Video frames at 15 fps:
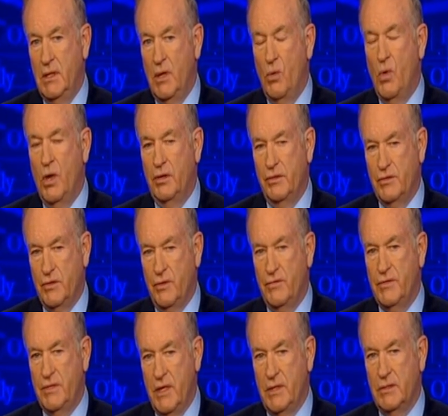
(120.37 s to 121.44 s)
a
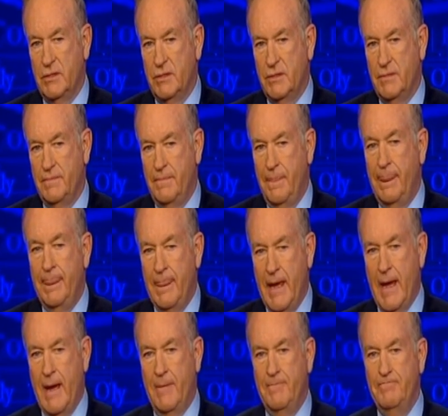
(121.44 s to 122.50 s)
well-deserved sentence.
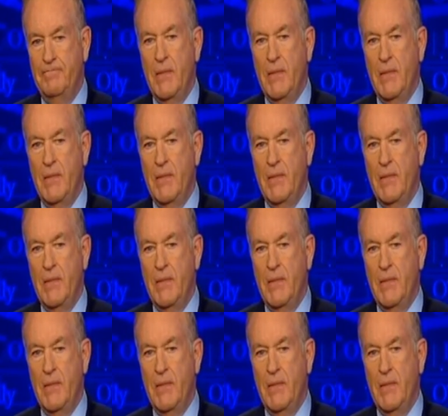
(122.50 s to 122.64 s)
Now,